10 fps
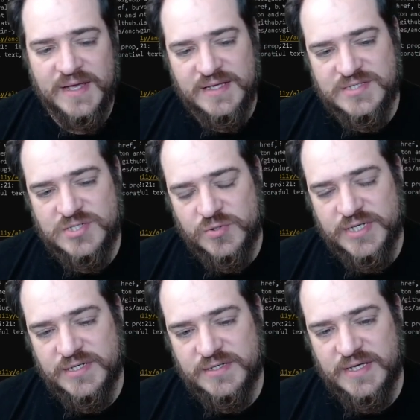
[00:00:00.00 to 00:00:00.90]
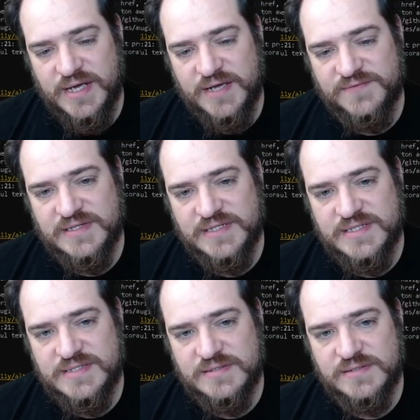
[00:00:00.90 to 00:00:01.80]
So here I have the
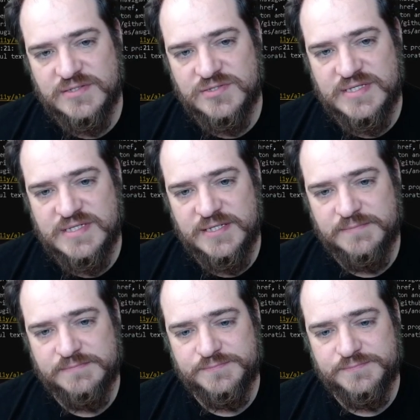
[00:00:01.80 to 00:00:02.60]
list, as you can see,